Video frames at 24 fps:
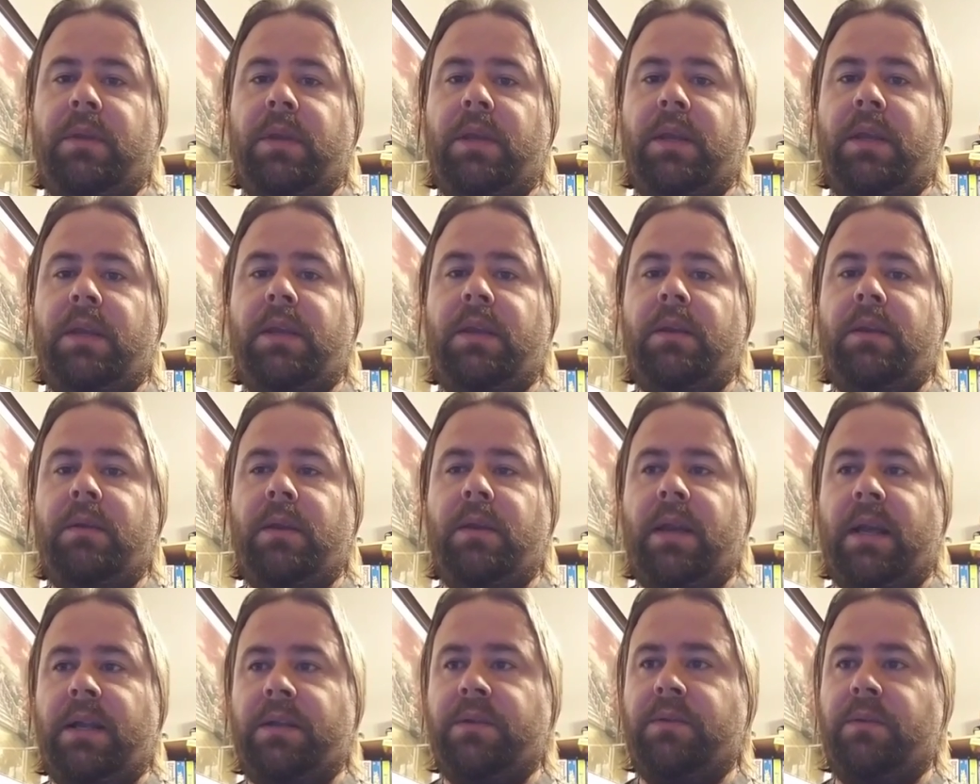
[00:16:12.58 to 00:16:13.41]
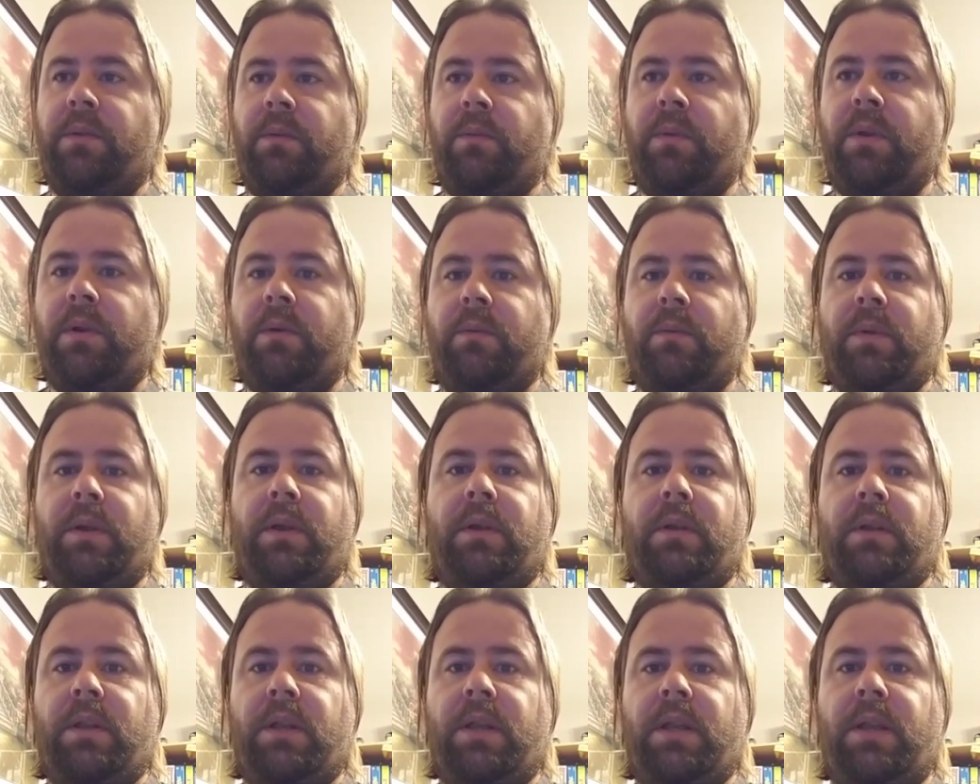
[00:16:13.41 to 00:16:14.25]
he actually went
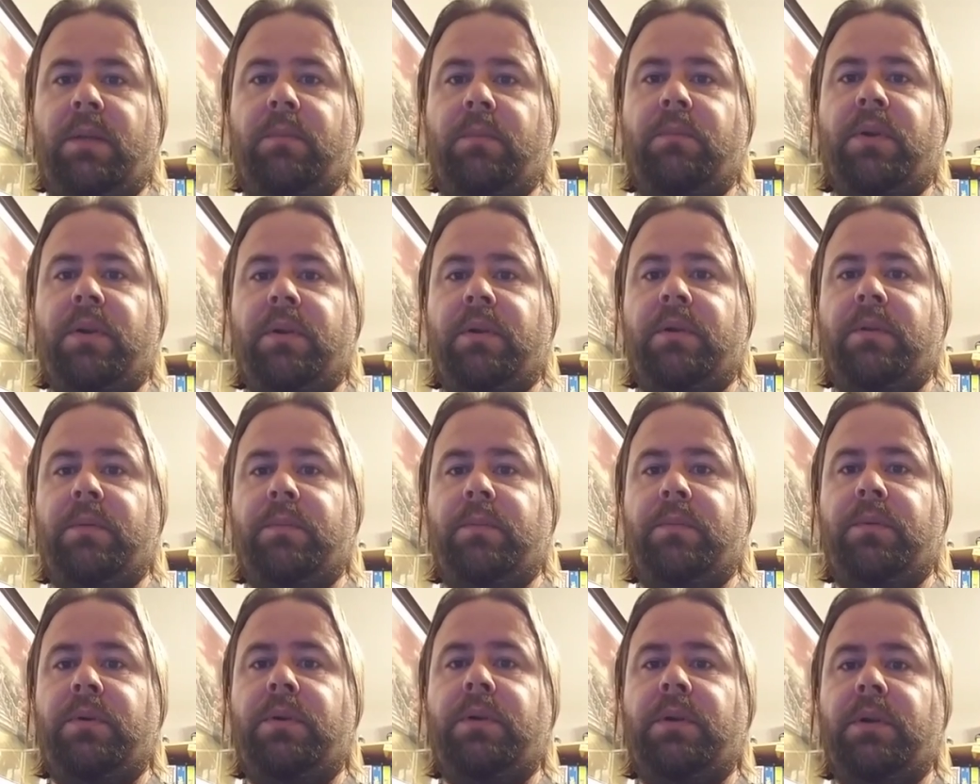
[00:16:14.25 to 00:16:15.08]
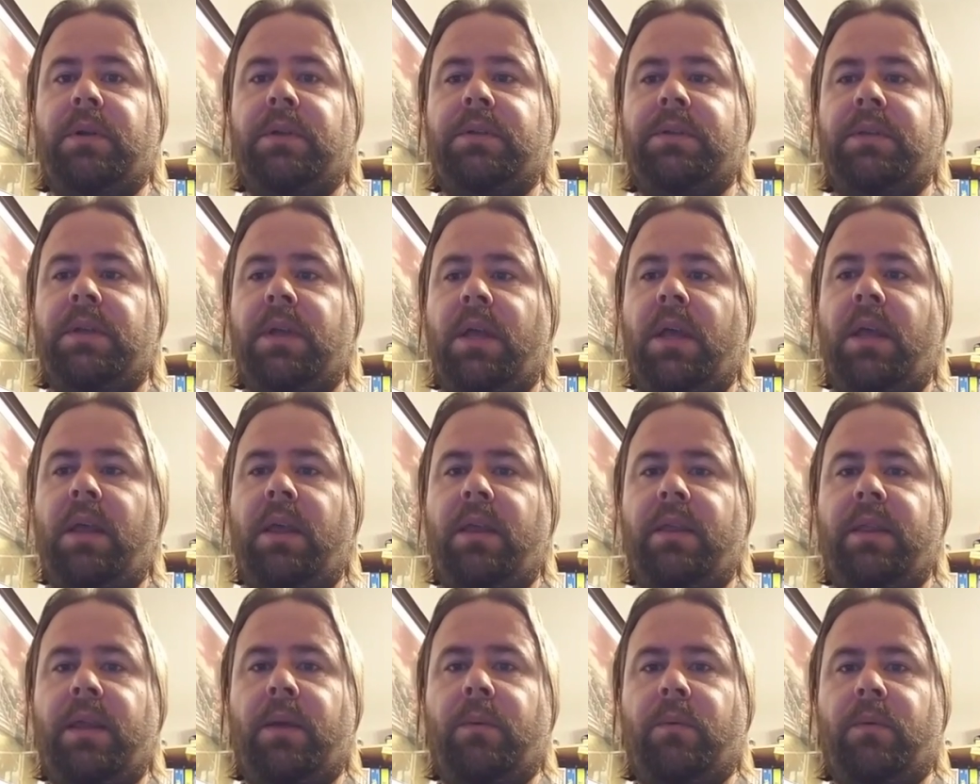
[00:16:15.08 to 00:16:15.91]
around and he burned books
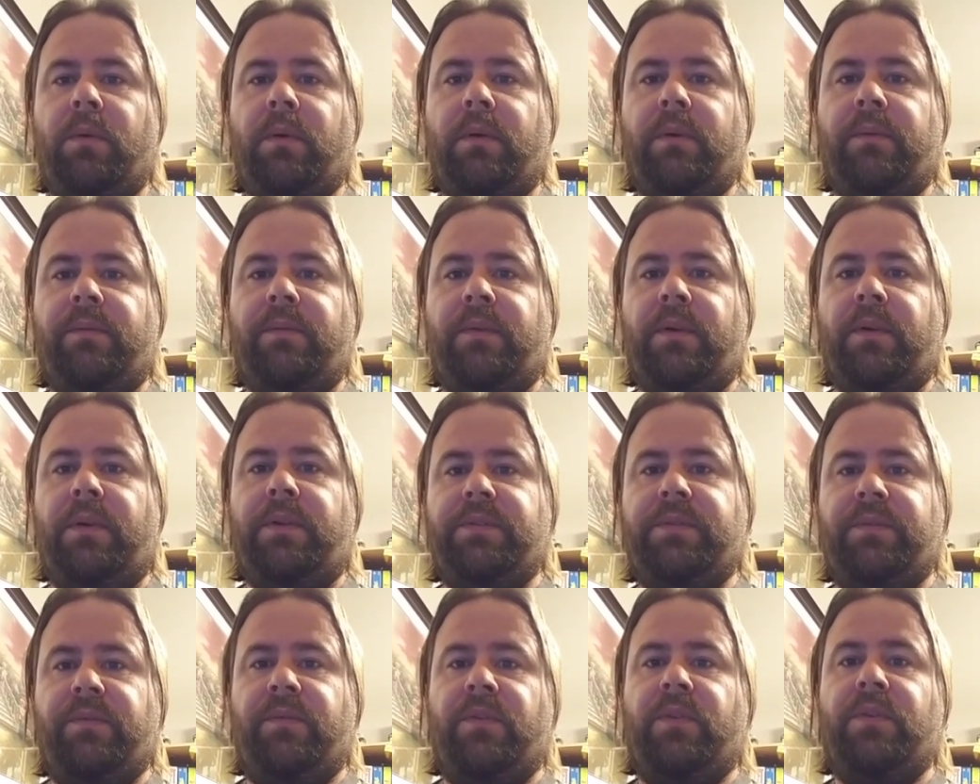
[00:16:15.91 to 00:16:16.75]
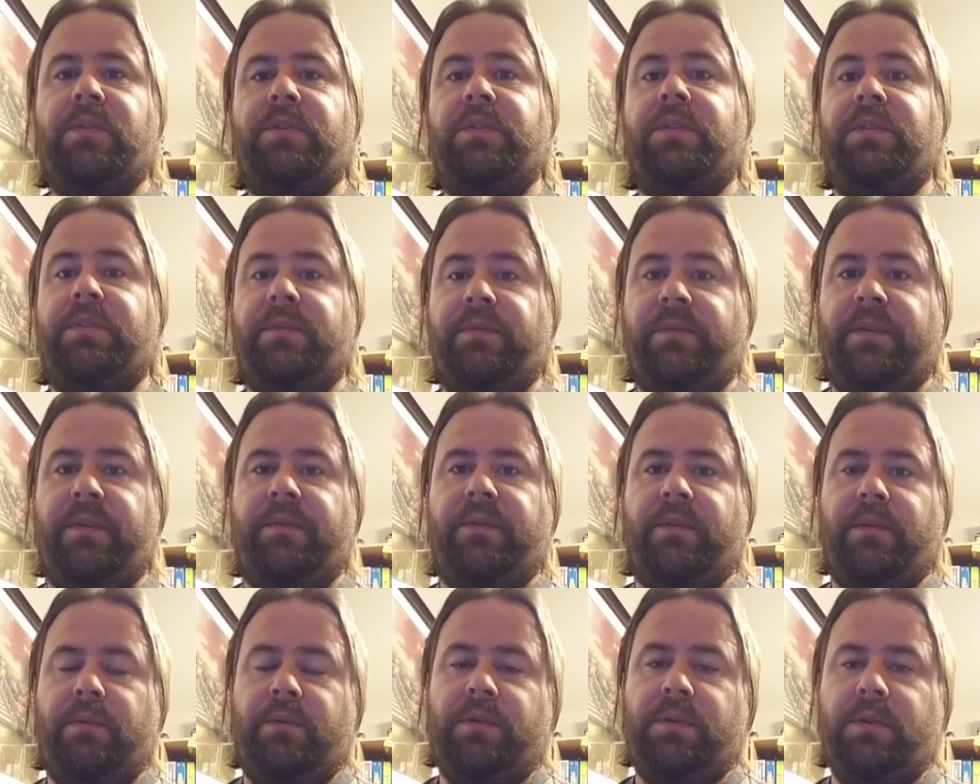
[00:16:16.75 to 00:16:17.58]
that were false versions of
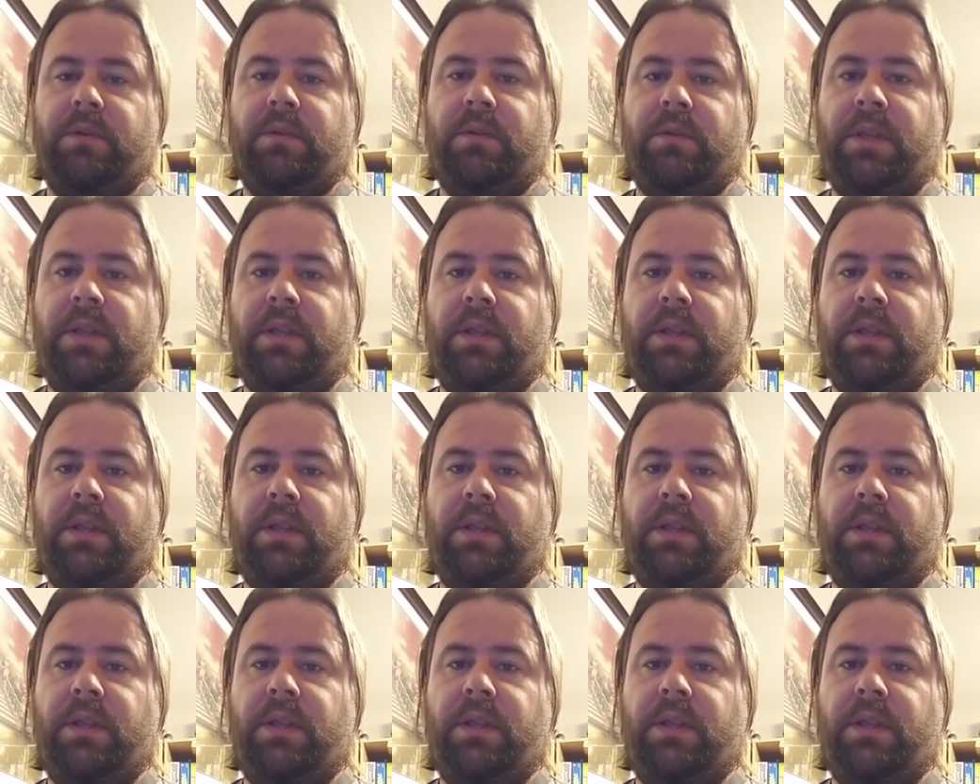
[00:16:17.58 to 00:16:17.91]
evolution.